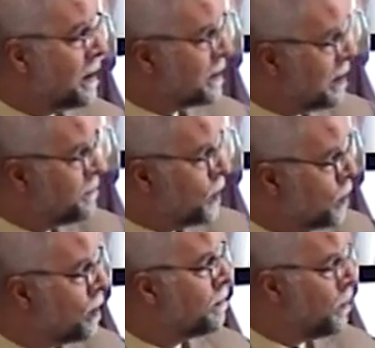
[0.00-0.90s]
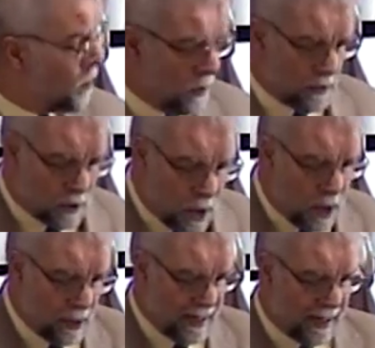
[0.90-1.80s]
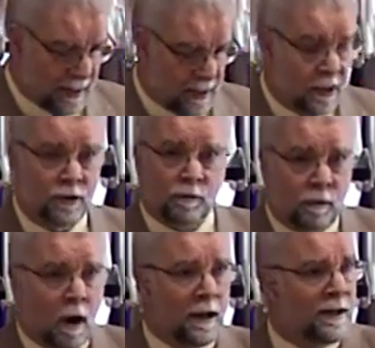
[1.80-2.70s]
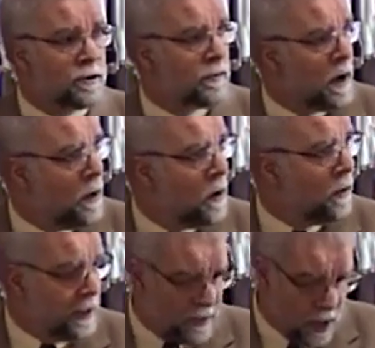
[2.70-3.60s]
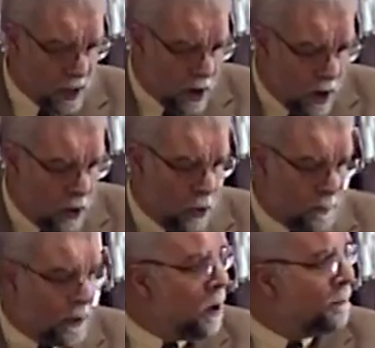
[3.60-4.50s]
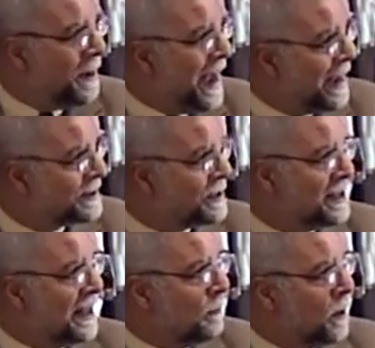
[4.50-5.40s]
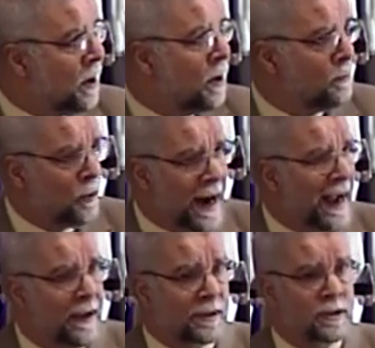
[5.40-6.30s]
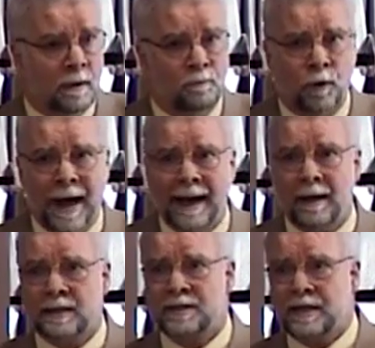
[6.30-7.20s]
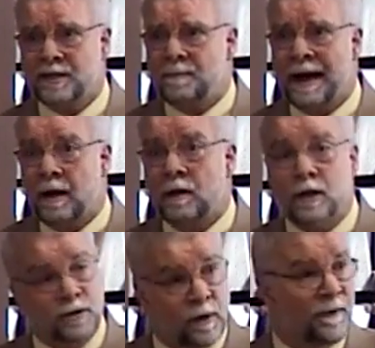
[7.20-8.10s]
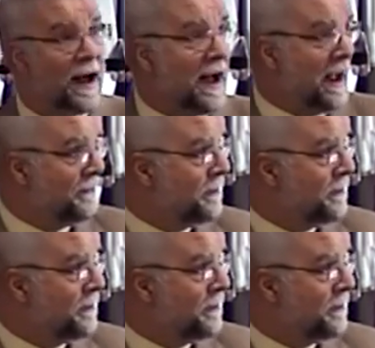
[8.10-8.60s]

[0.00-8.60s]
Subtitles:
communal moral calling, to crawl into a hole and hope it all passes and that we all miraculously somehow survive.